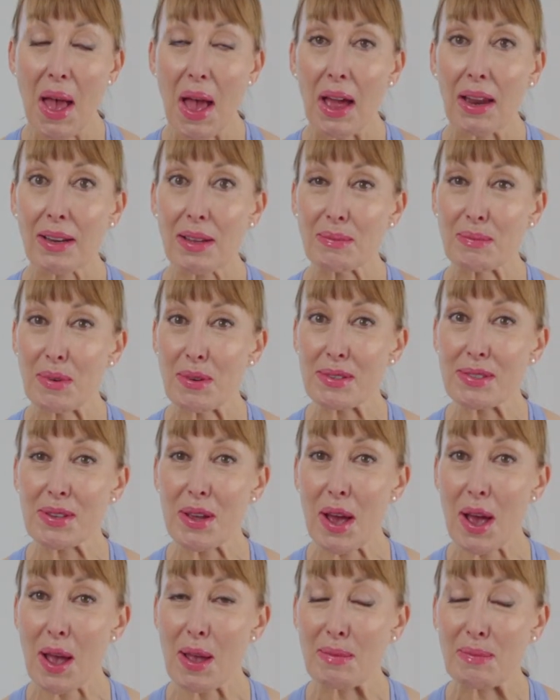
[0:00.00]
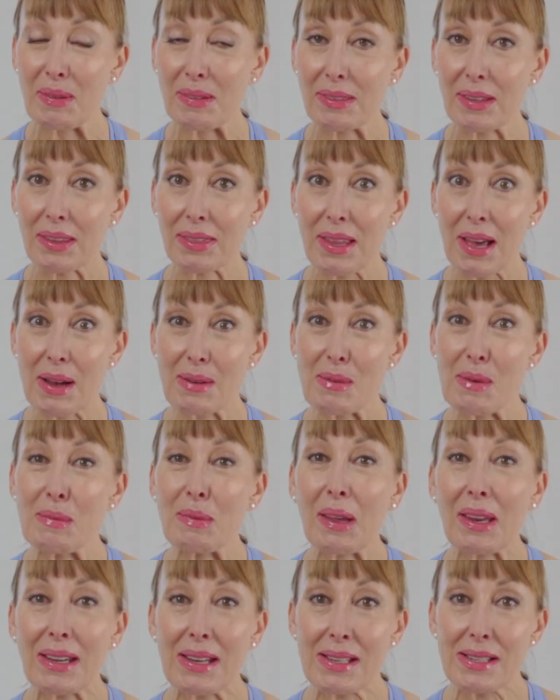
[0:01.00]
And I'm also hoping that that will
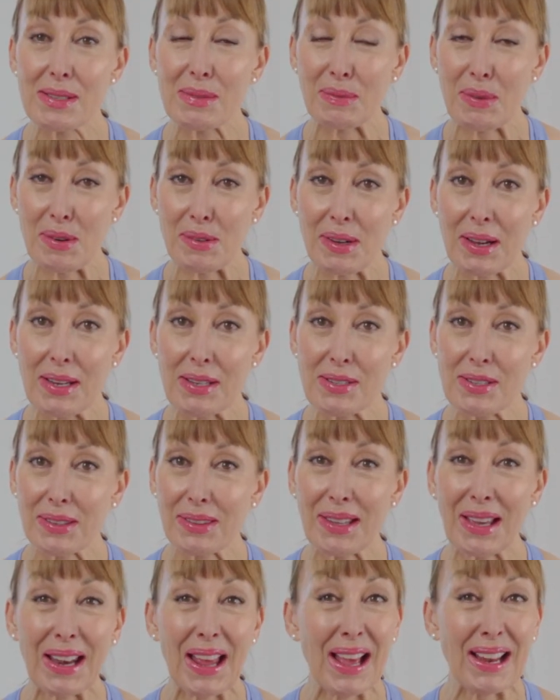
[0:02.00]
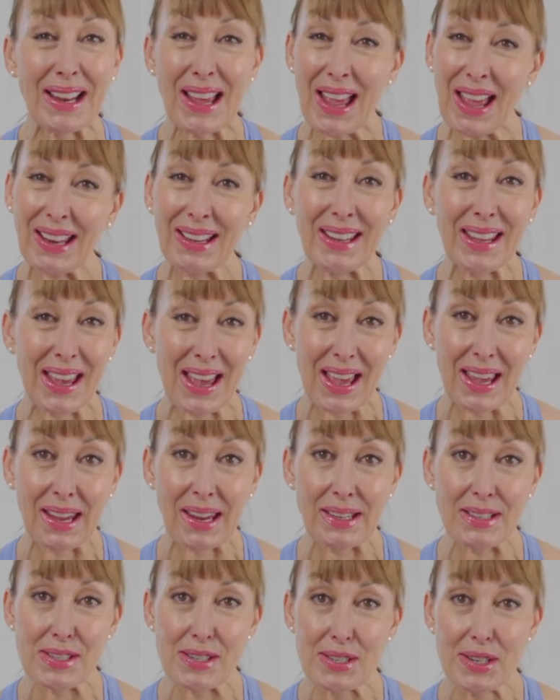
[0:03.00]
be an inspiration that at any
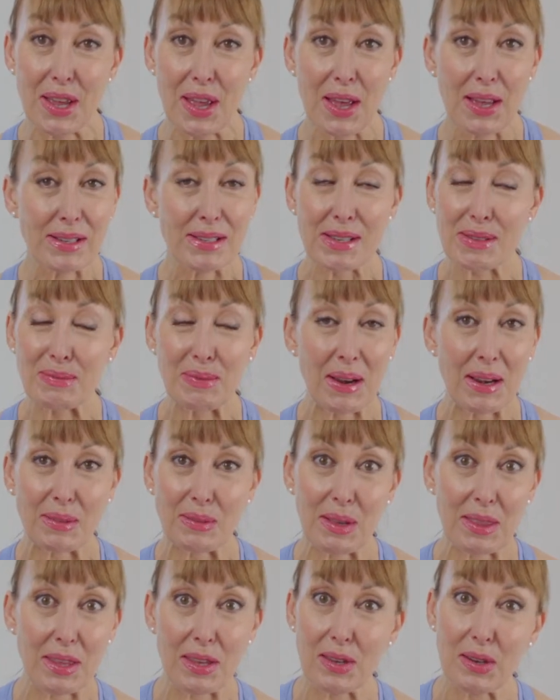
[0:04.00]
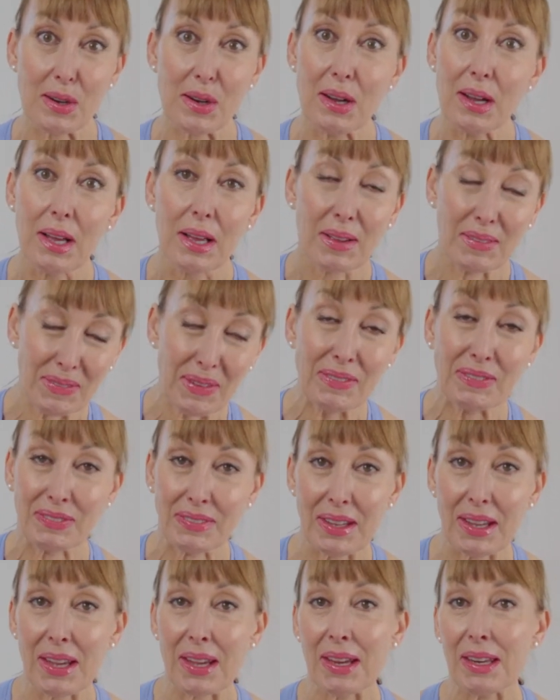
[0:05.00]
age, doesn't matter whether you're
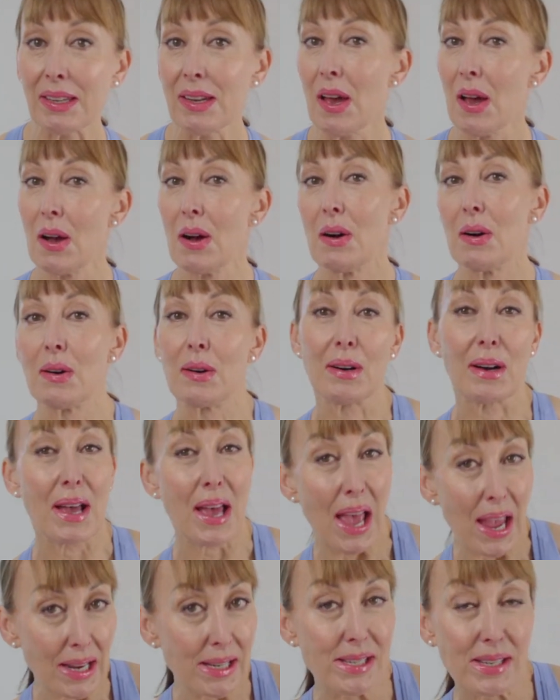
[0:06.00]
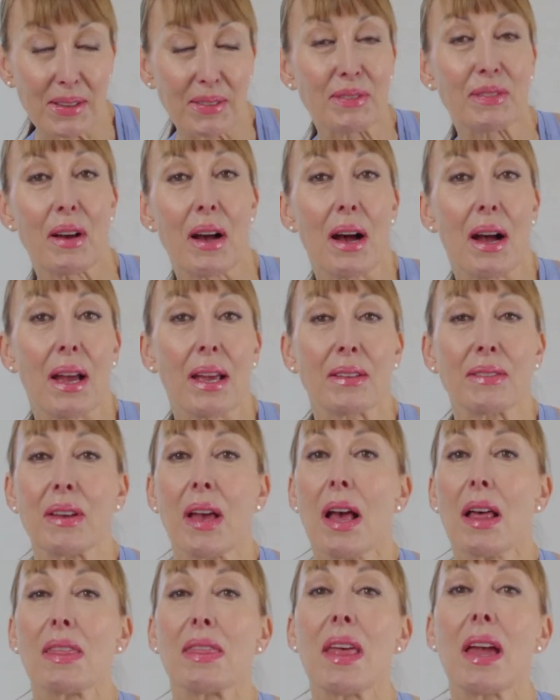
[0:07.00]
15 or 85,
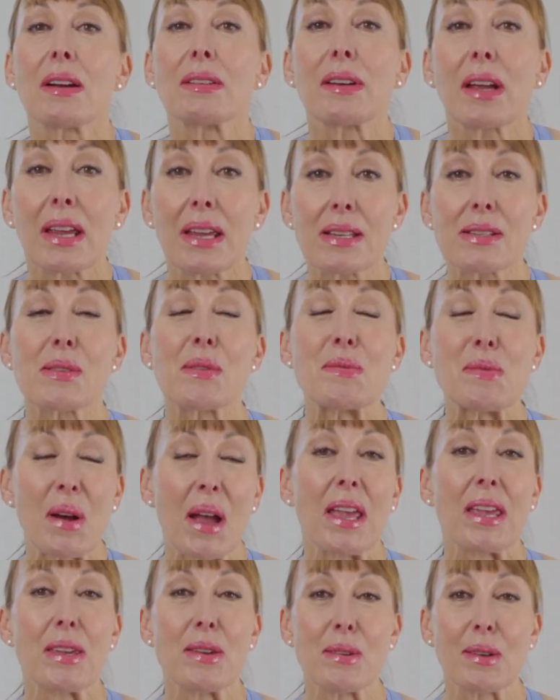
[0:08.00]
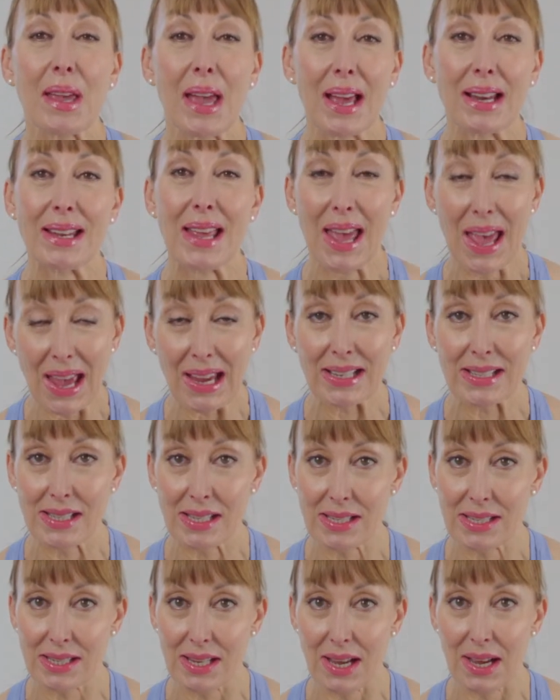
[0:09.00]
there is a way you can
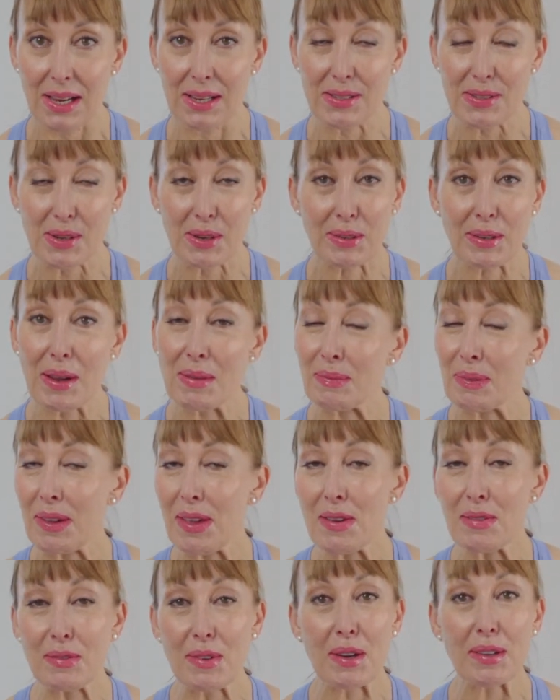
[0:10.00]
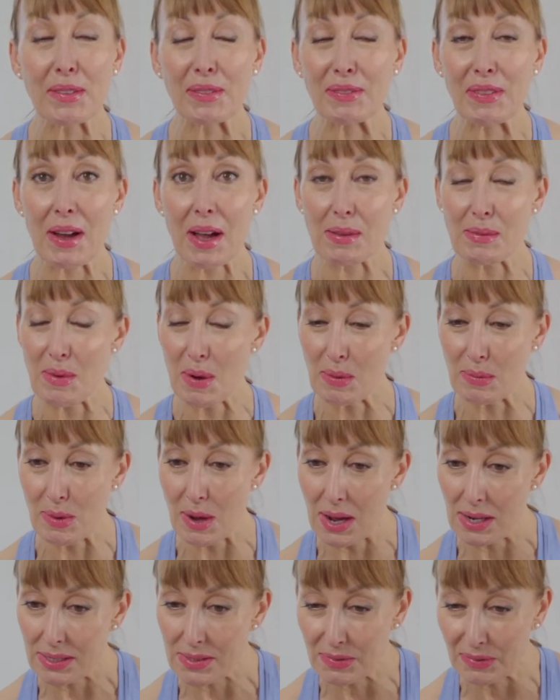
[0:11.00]
exercise, all right? But you've got to find what
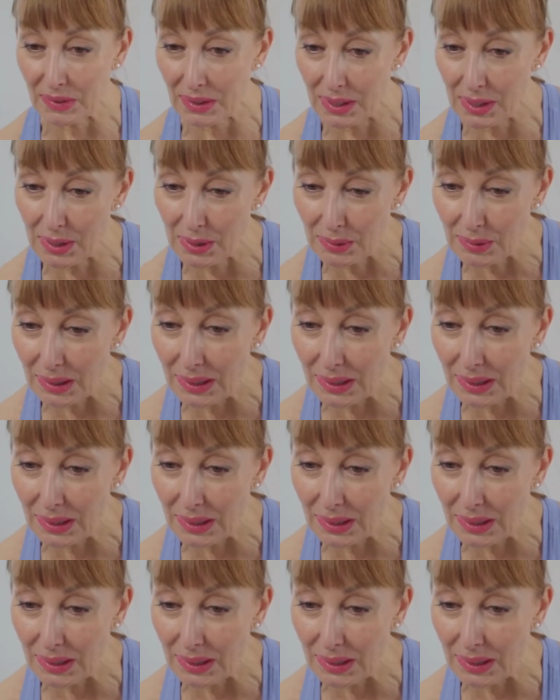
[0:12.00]
works for you.